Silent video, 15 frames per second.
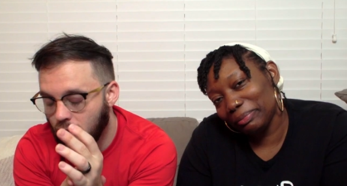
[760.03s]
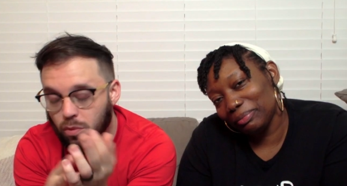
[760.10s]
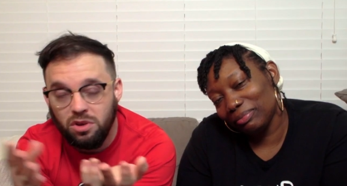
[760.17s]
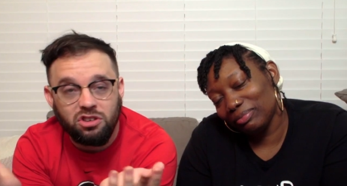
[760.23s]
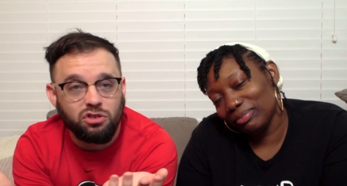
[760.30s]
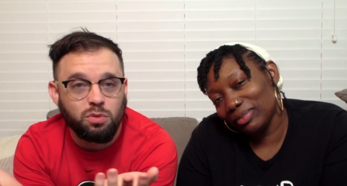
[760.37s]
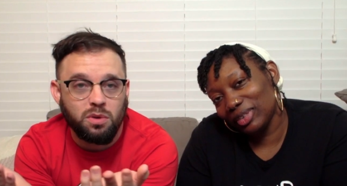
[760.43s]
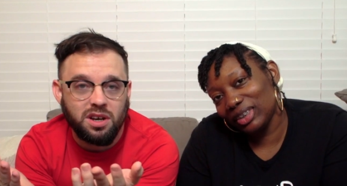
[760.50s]
Speaker 1: we
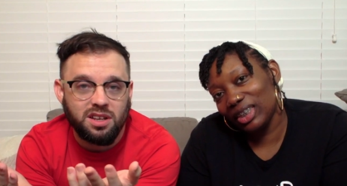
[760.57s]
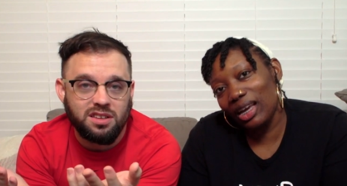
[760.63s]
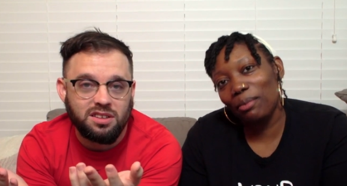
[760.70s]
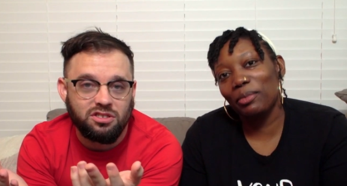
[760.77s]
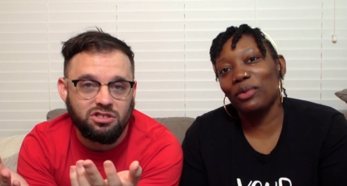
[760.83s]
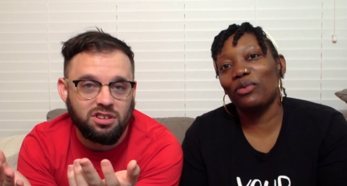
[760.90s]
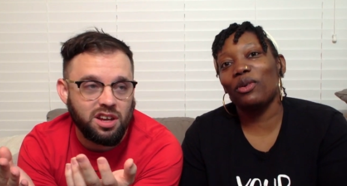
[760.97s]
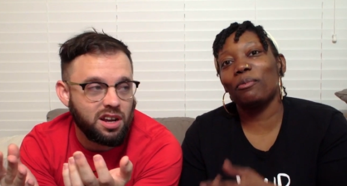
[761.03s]
just wanted
Speaker 2: to
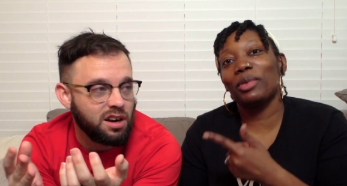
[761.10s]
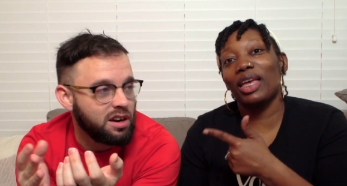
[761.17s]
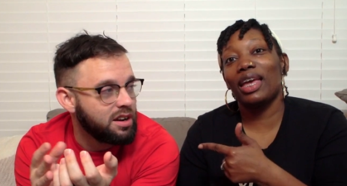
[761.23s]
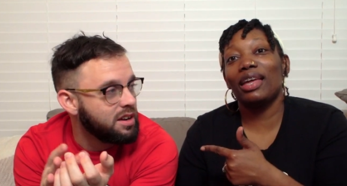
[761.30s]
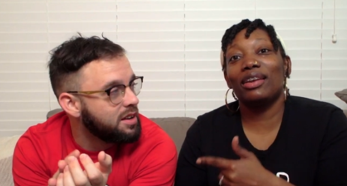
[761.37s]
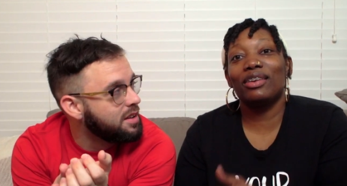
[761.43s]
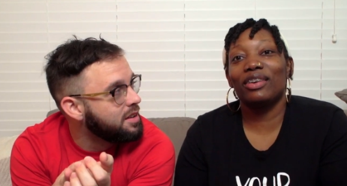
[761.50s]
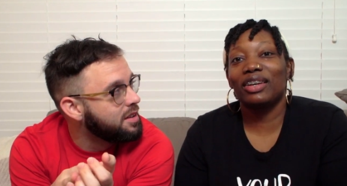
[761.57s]
share. Coming from the
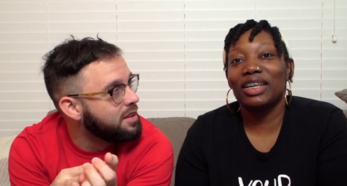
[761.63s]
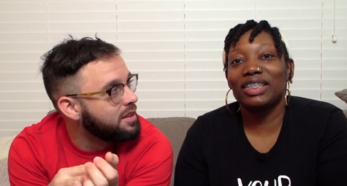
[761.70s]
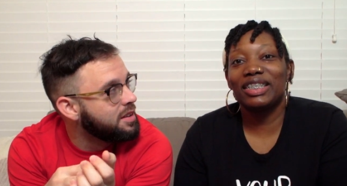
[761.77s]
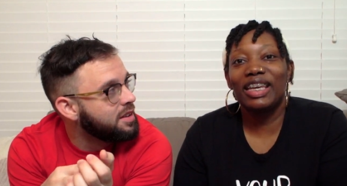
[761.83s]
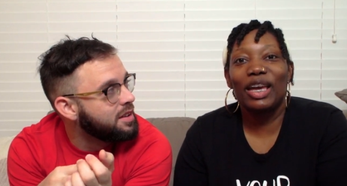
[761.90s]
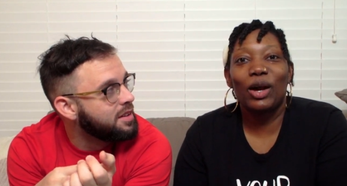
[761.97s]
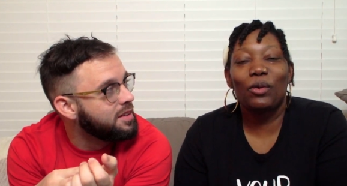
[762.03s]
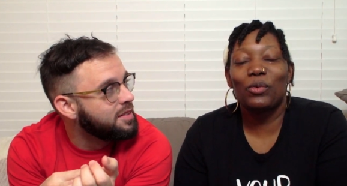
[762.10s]
editor, because he
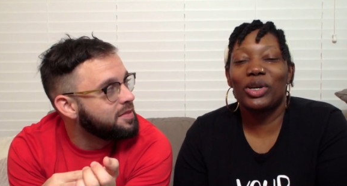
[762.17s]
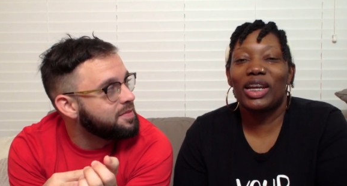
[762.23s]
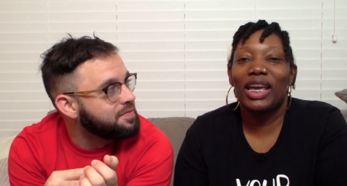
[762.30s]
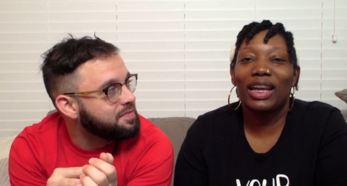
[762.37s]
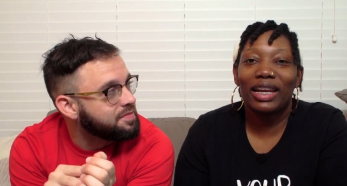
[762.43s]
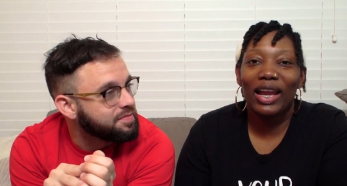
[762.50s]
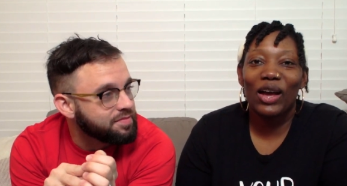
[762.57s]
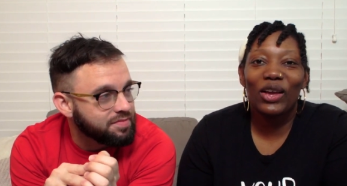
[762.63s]
ain't gonna want to
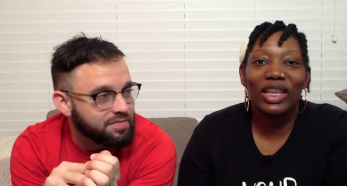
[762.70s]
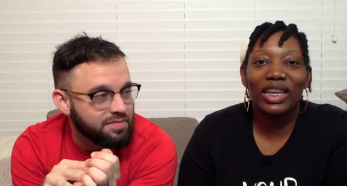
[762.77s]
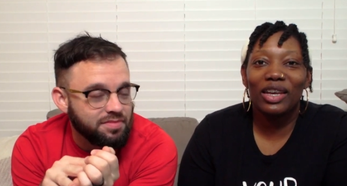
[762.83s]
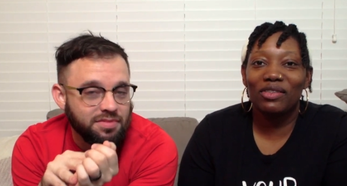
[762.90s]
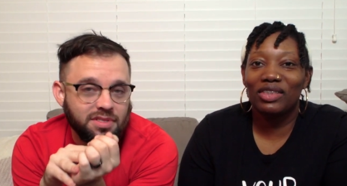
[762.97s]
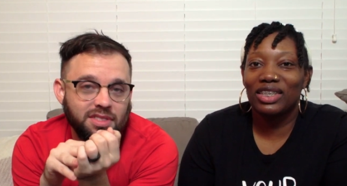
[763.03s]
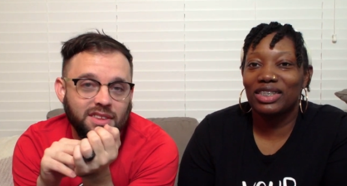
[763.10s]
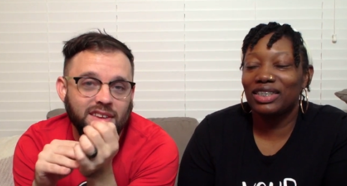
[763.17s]
edit out any
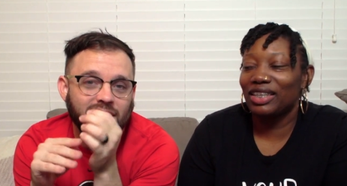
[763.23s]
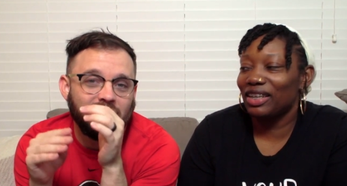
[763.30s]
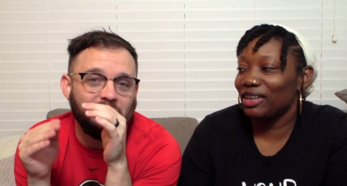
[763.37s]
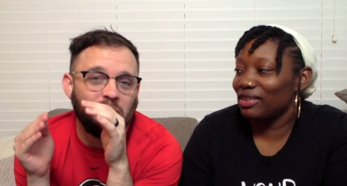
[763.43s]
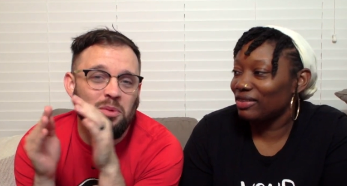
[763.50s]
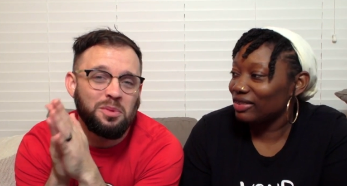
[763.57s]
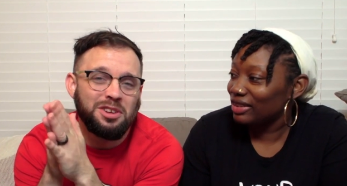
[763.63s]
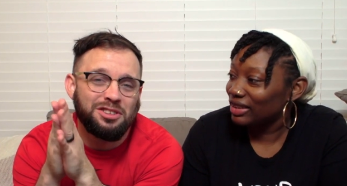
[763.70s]
of this stuff.
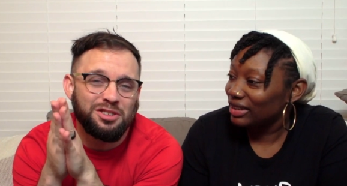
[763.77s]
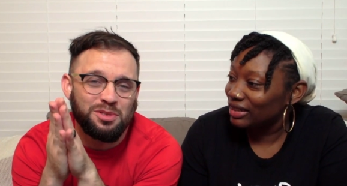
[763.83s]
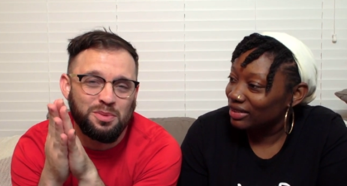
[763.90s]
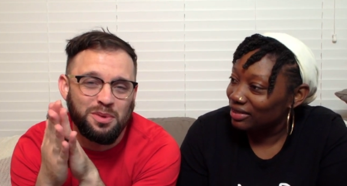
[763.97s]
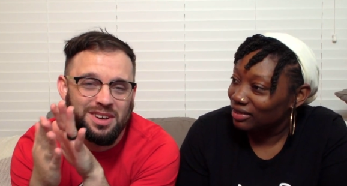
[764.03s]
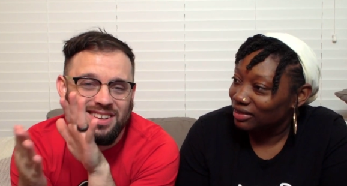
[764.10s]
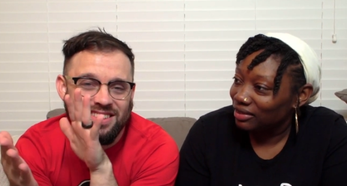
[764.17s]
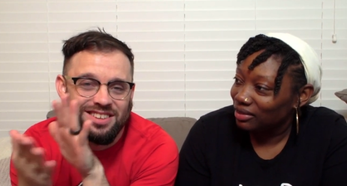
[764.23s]
Speaker 1: We just
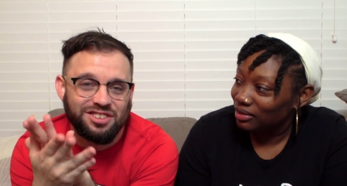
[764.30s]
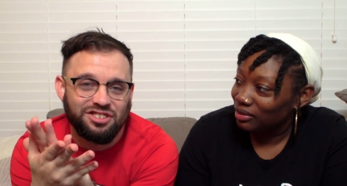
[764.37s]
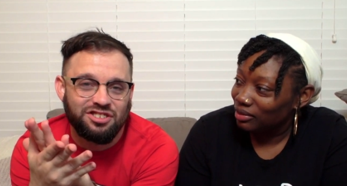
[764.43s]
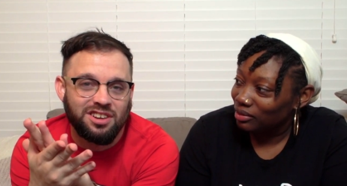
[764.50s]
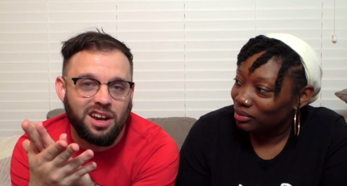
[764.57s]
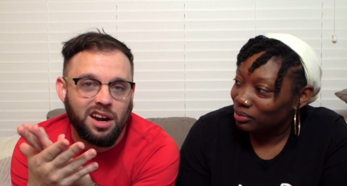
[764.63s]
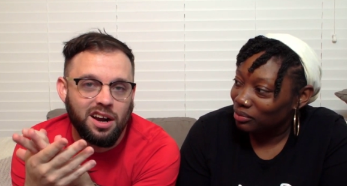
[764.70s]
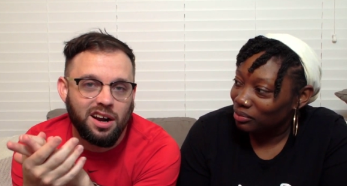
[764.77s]
wanted to
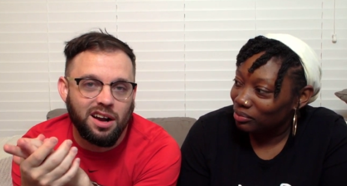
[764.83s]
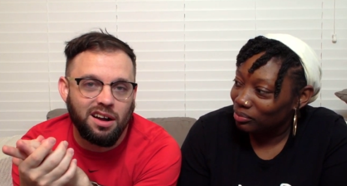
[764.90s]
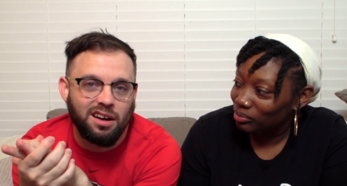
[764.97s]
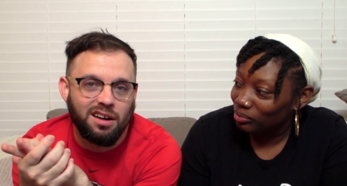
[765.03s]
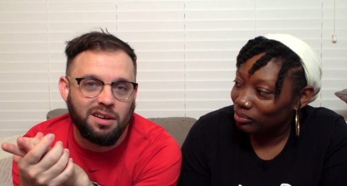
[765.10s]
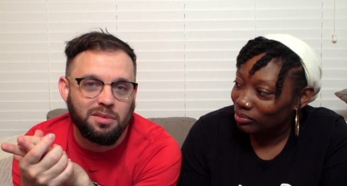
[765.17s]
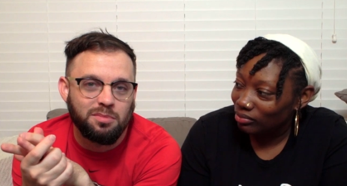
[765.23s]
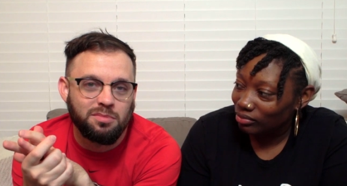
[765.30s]
share
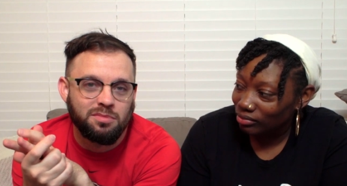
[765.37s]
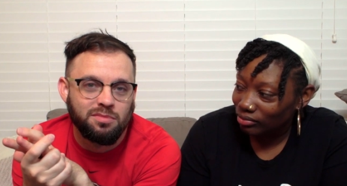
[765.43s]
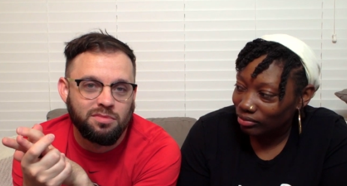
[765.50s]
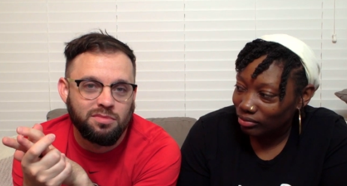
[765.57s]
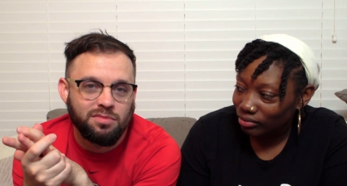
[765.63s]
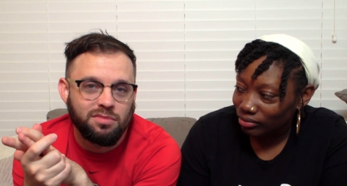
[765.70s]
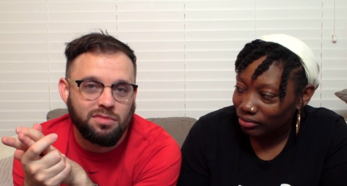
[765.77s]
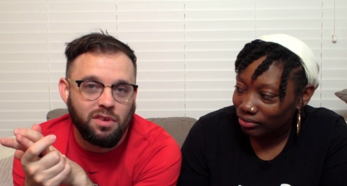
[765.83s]
our
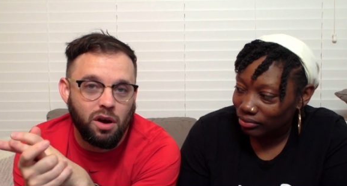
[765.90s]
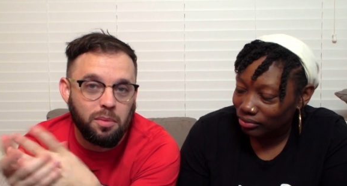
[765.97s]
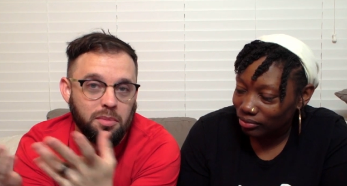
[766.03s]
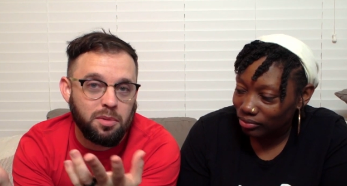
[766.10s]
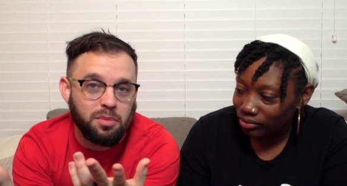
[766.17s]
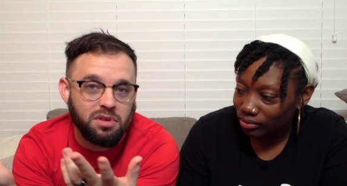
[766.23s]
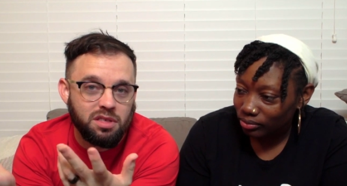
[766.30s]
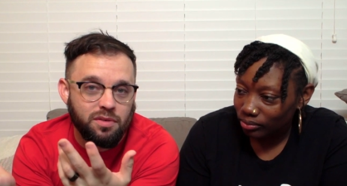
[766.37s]

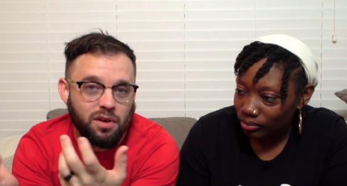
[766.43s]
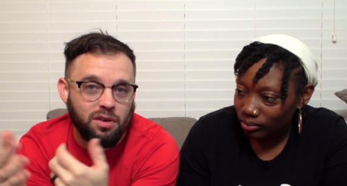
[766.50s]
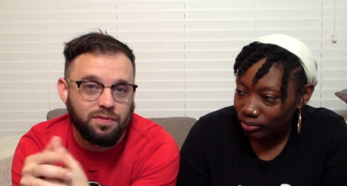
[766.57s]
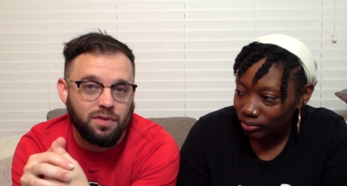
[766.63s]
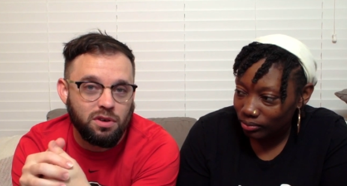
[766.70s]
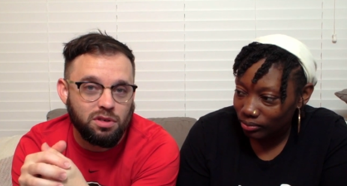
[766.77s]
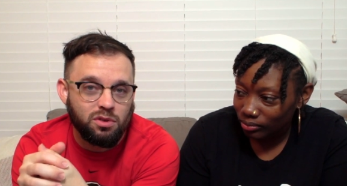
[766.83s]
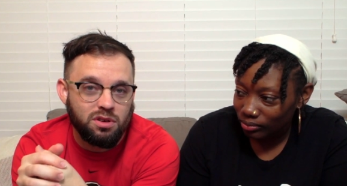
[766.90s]
memories of our
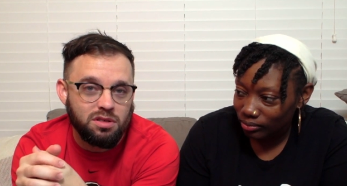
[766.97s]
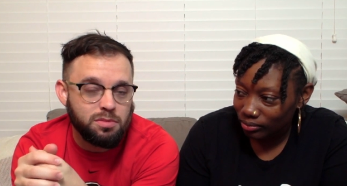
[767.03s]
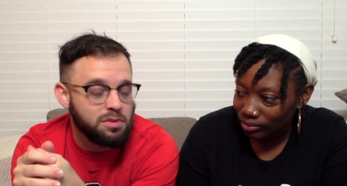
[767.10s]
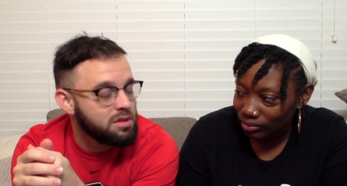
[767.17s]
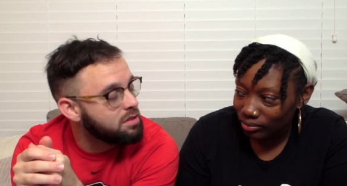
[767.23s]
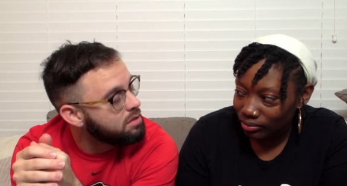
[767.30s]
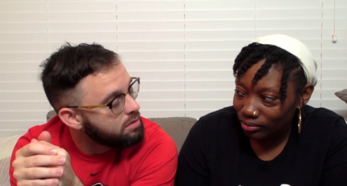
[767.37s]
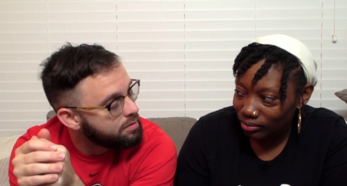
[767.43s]
first Christmas